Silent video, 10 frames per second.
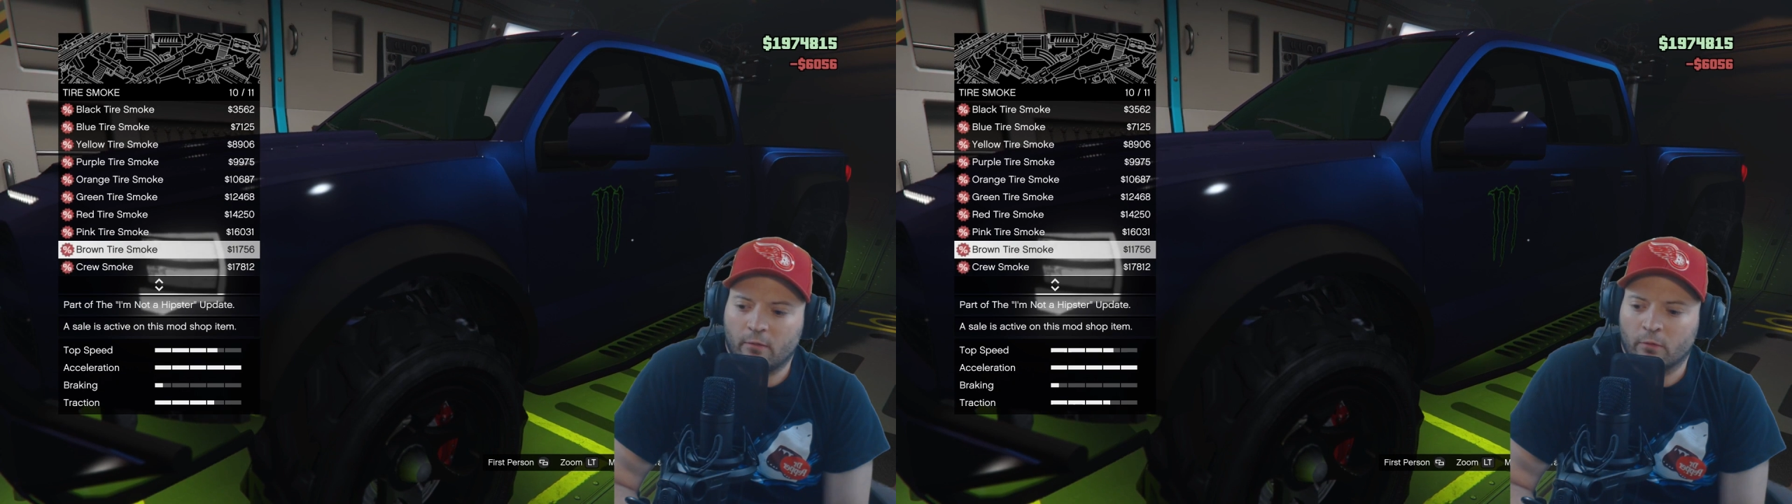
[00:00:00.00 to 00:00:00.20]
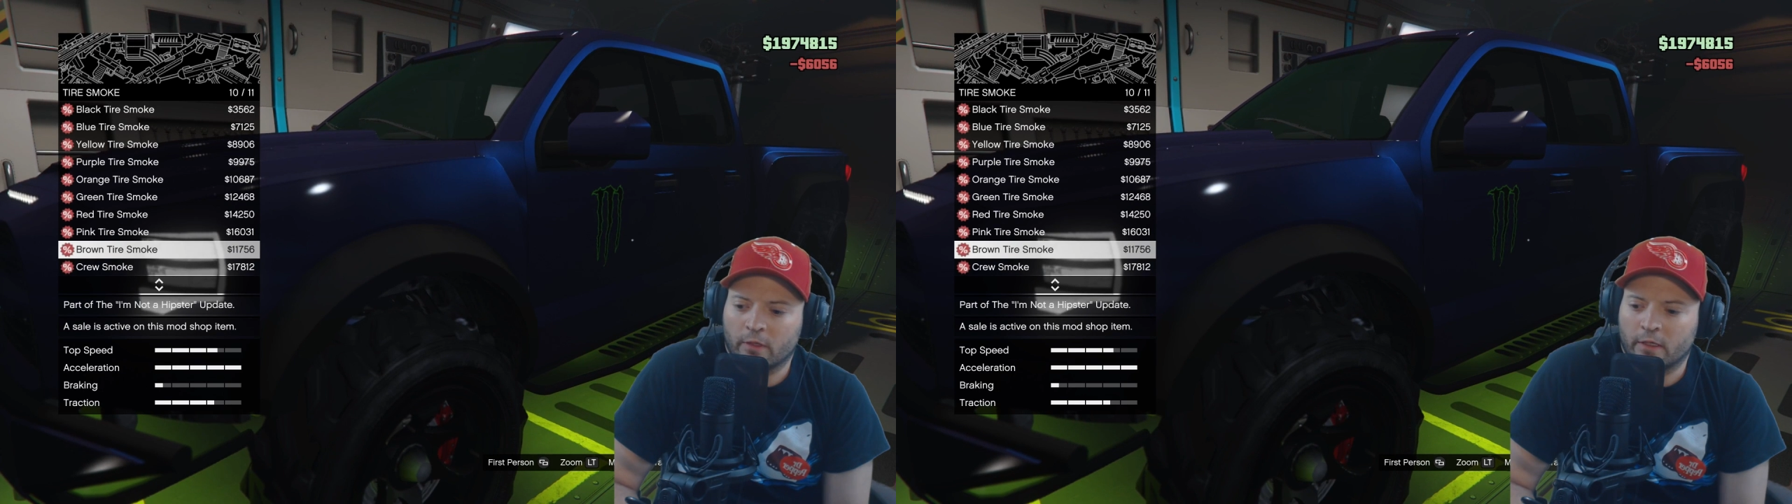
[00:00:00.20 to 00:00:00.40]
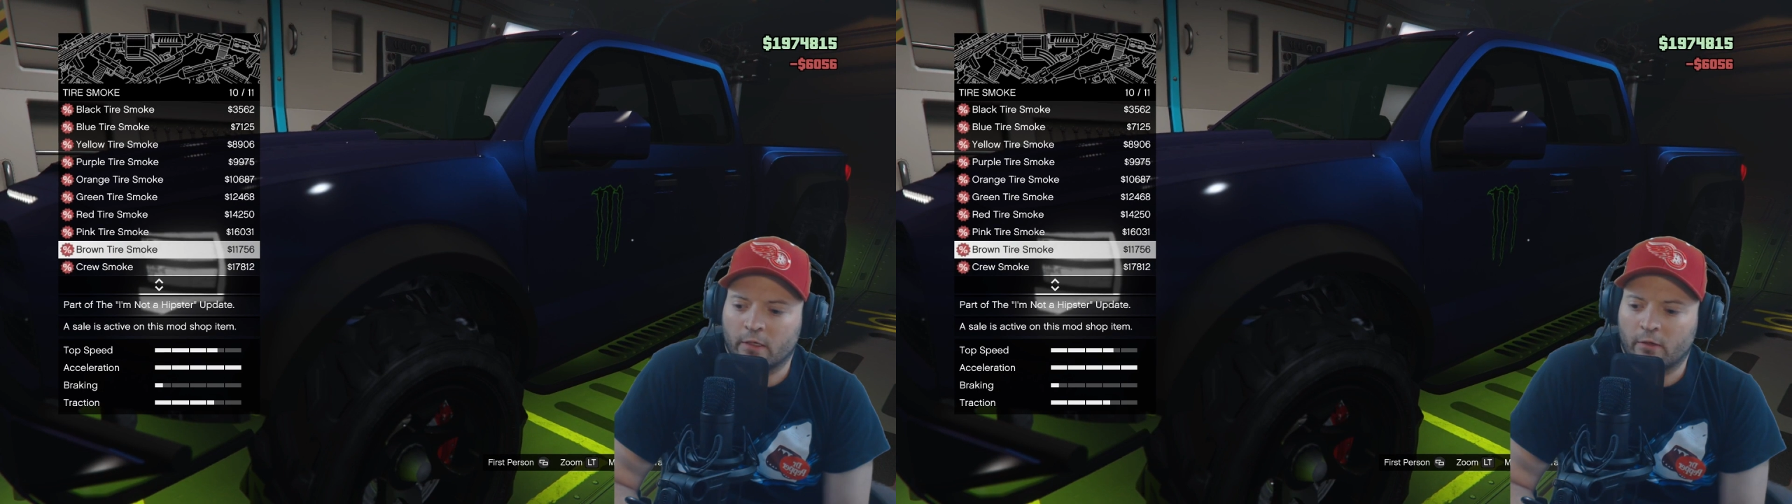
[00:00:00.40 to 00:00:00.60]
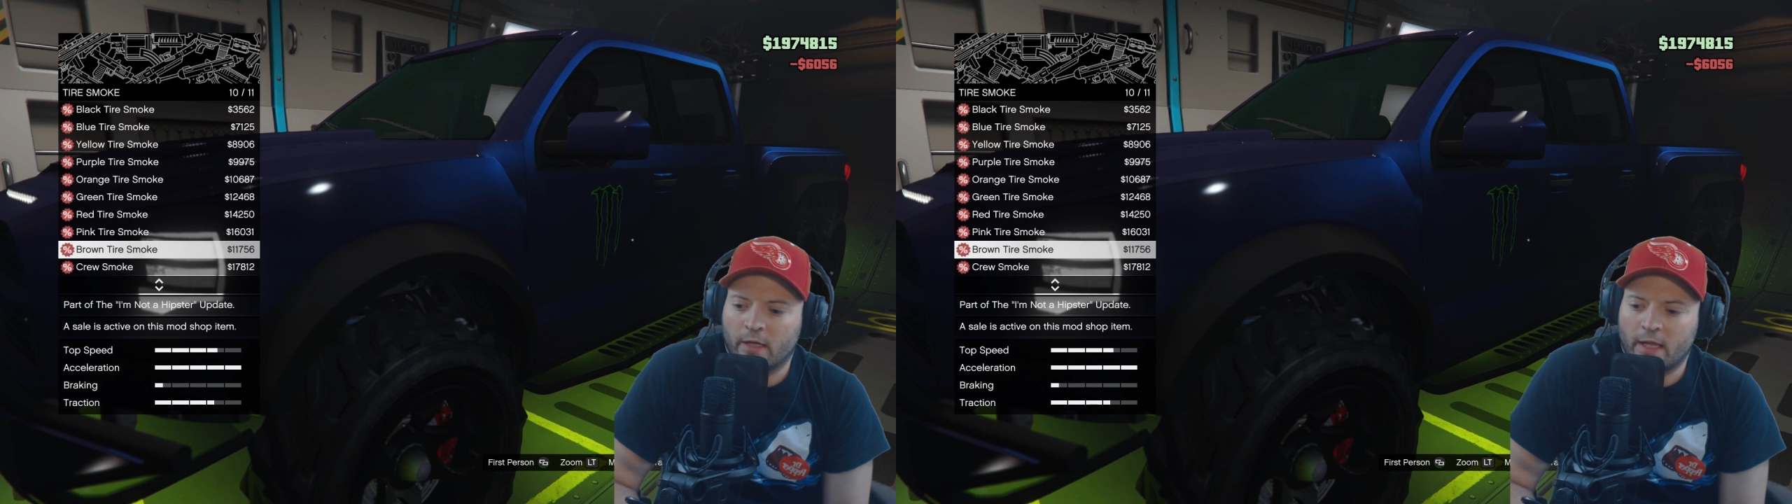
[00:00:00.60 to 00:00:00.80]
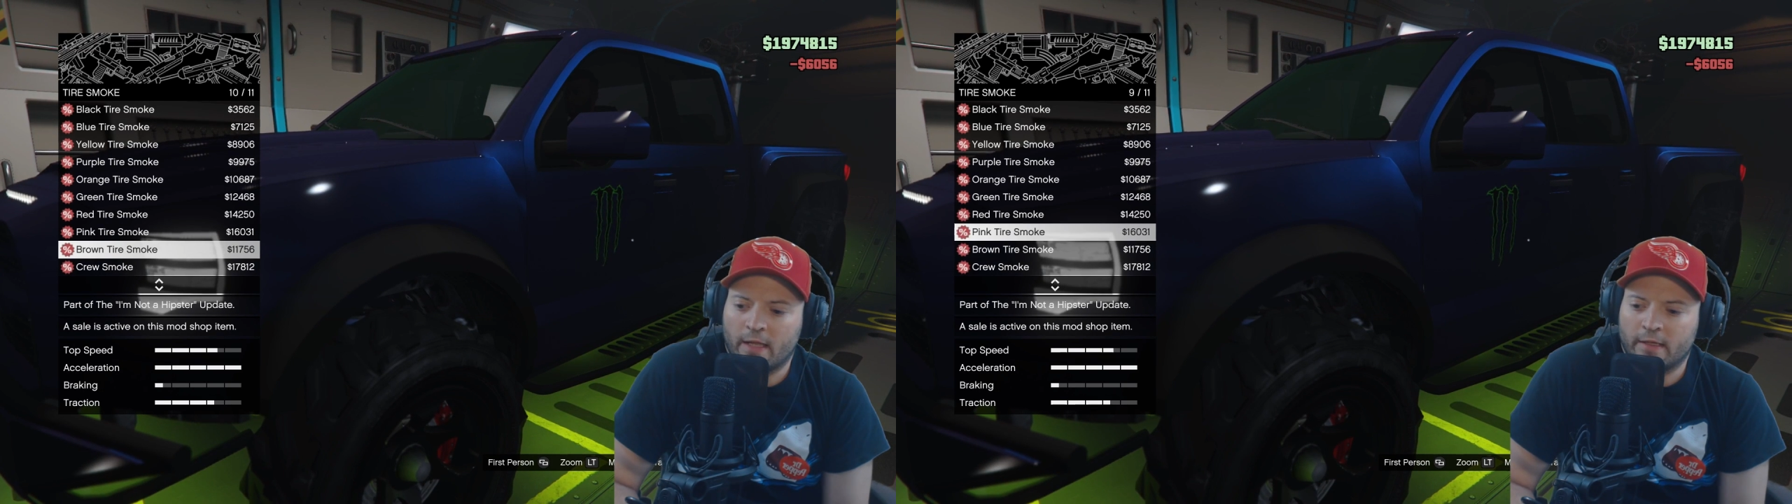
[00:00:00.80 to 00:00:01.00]
we're going to
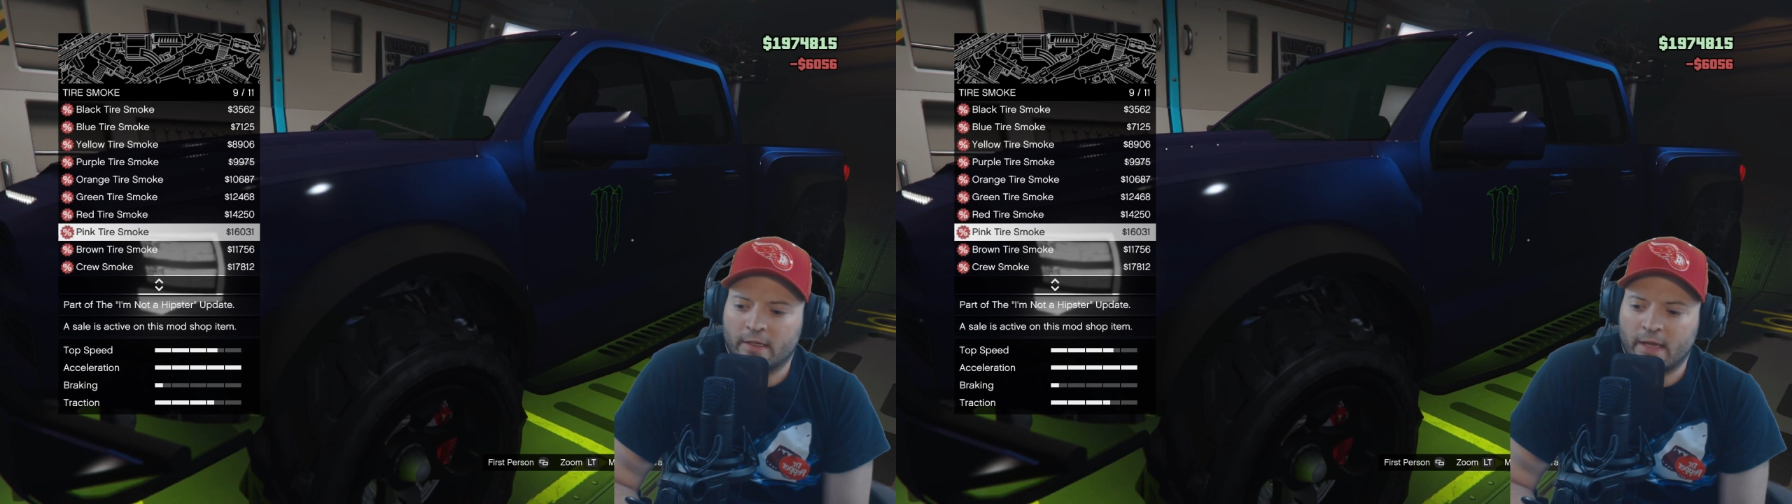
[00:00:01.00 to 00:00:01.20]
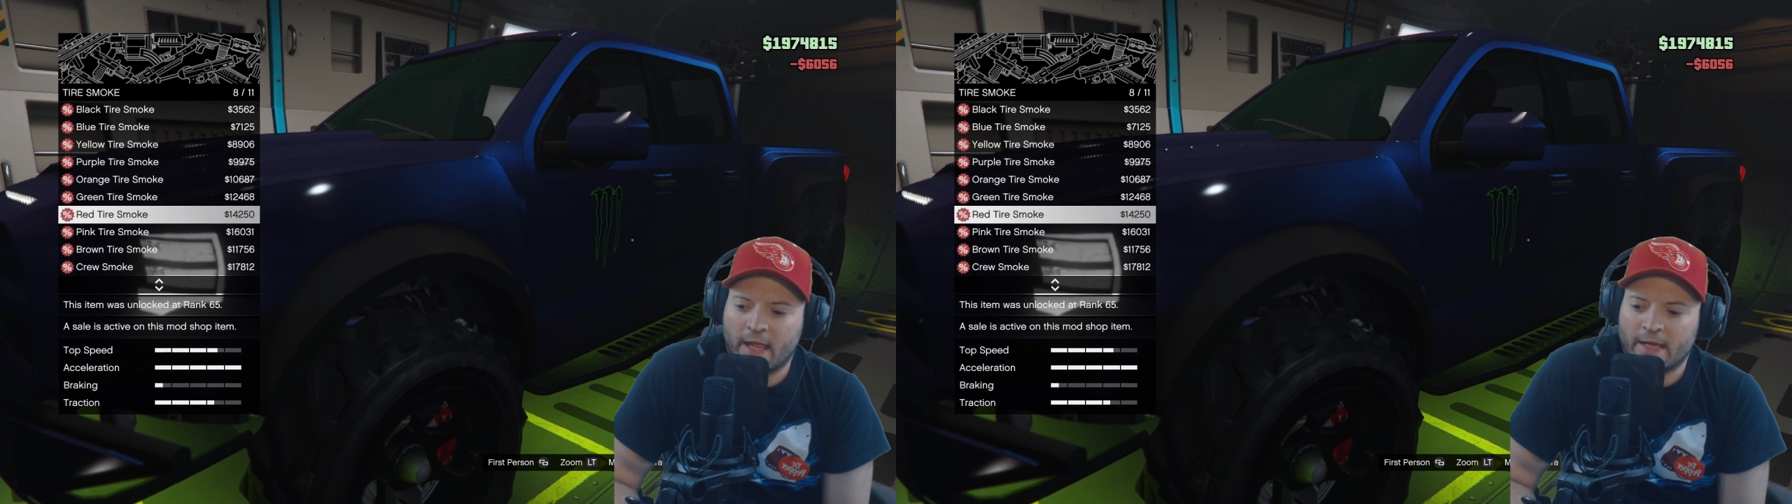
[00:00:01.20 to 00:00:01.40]
go ahead and